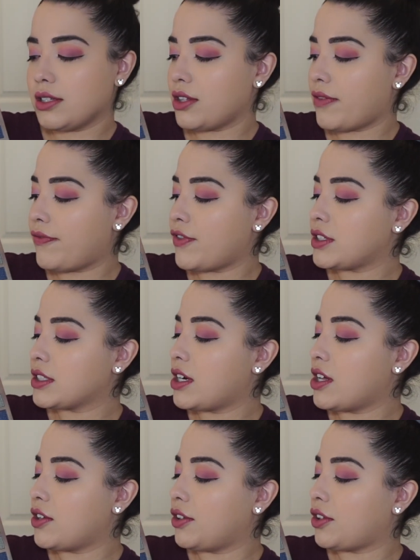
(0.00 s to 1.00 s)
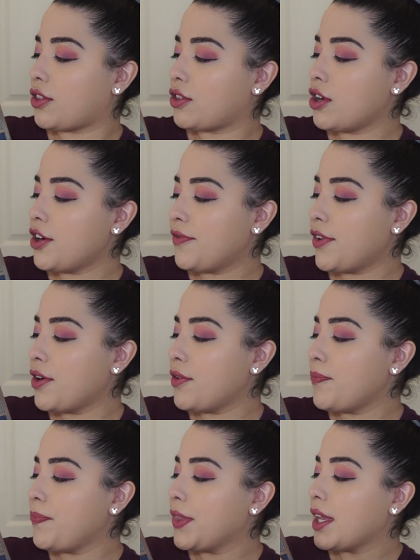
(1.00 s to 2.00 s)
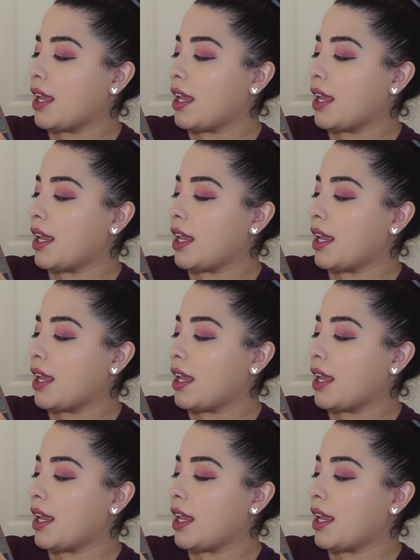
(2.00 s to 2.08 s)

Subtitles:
the first color on the third row.